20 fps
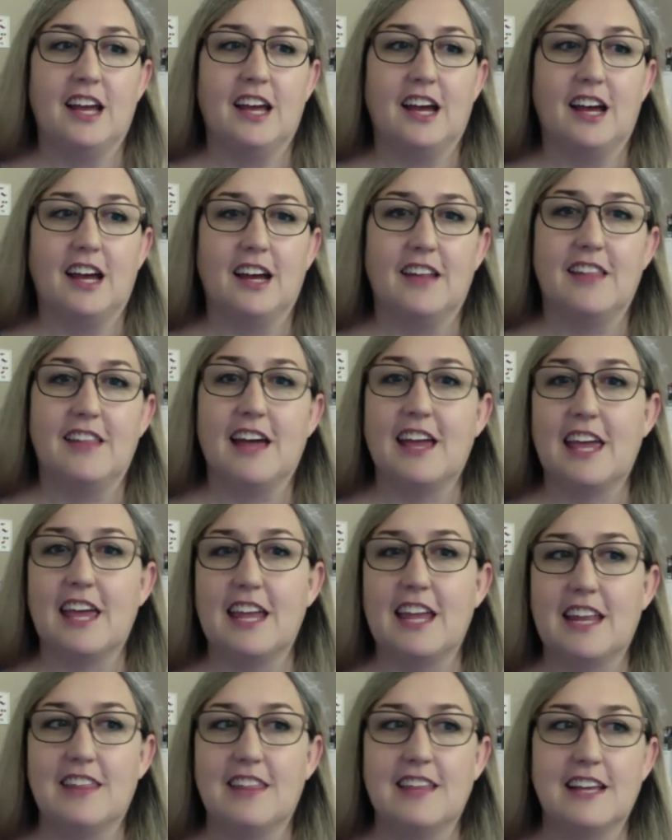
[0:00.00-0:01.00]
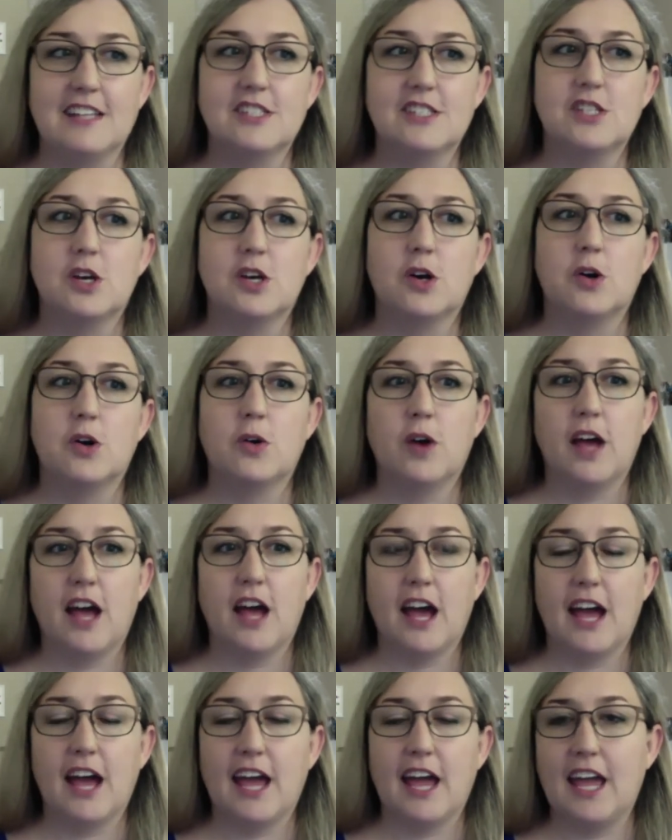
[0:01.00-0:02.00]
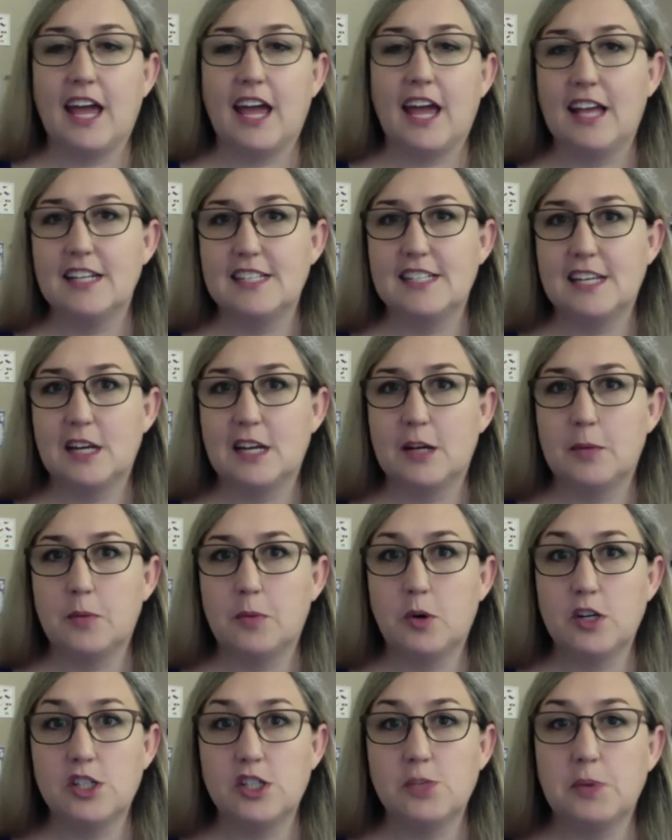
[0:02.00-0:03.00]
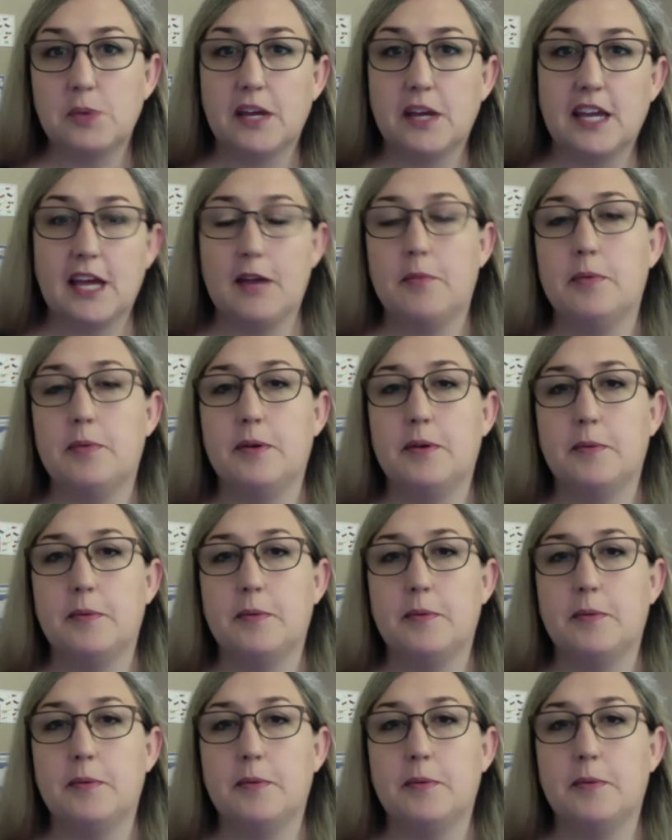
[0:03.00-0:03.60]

That kind of thing. So I did a porch pickup